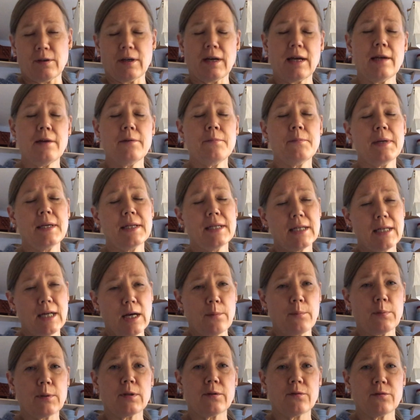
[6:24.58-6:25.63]
I have made a
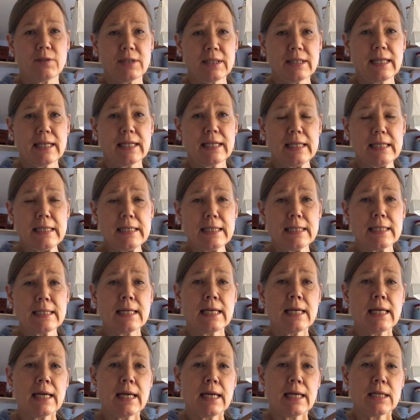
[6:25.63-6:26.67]
couple of ridaris,
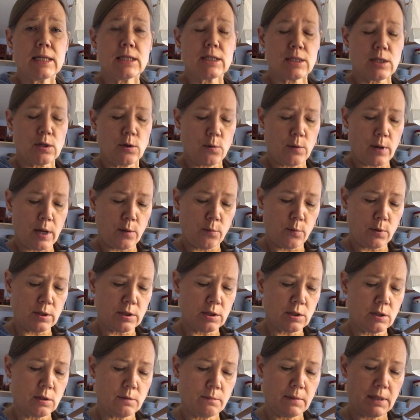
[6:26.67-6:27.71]
so I
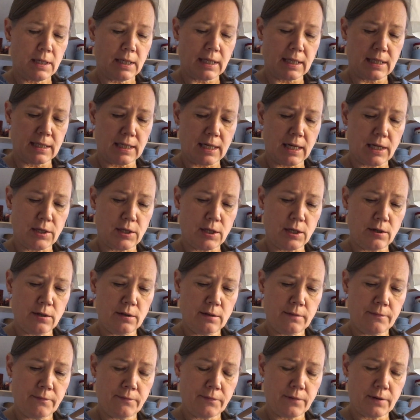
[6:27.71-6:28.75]
wanted to make
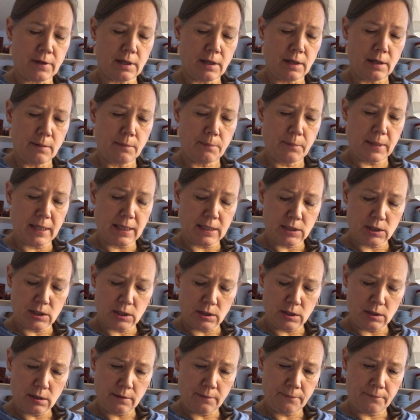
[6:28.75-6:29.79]
another
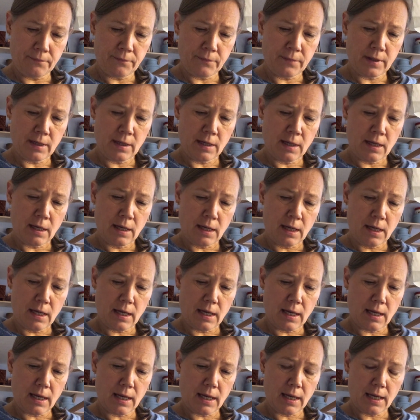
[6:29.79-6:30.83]
pattern,
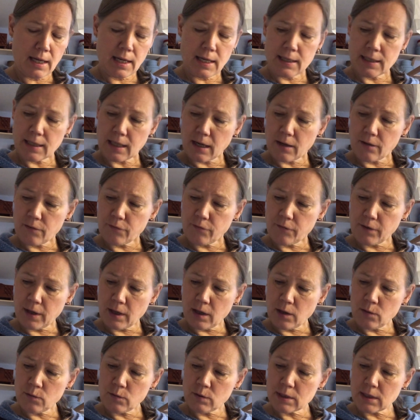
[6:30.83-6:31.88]
and I
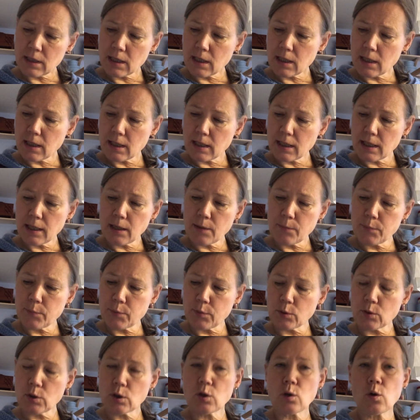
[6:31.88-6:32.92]
found a
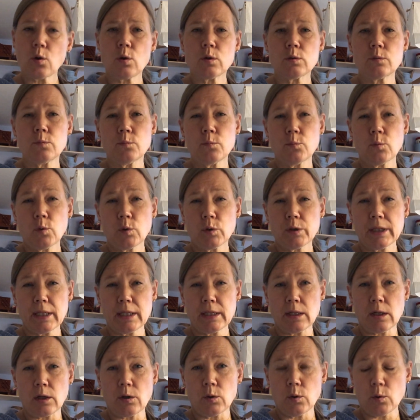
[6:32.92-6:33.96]
book called
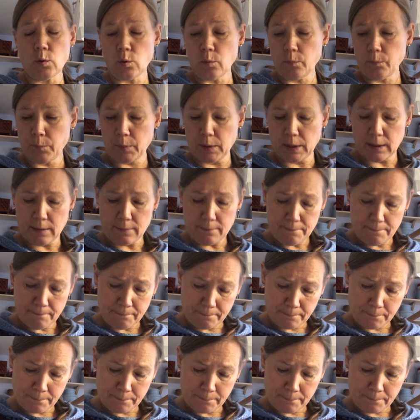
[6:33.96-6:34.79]
Modern Lopi.